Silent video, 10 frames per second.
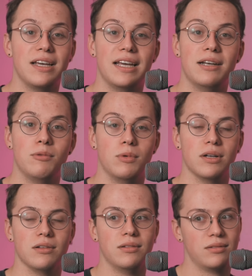It
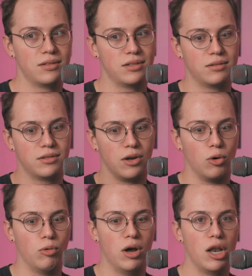will
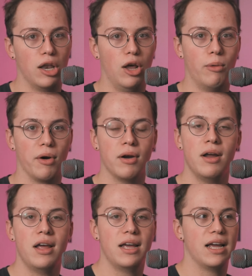go lower.
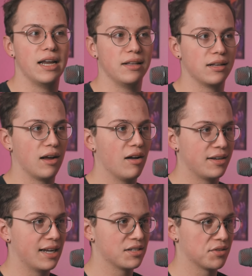And in the
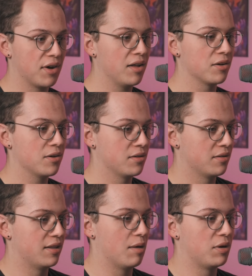context of color,
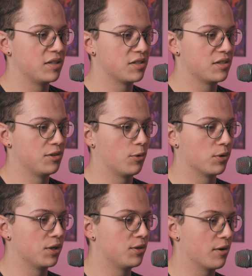that means you're
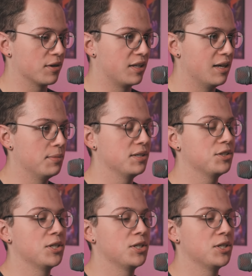going to darken the image.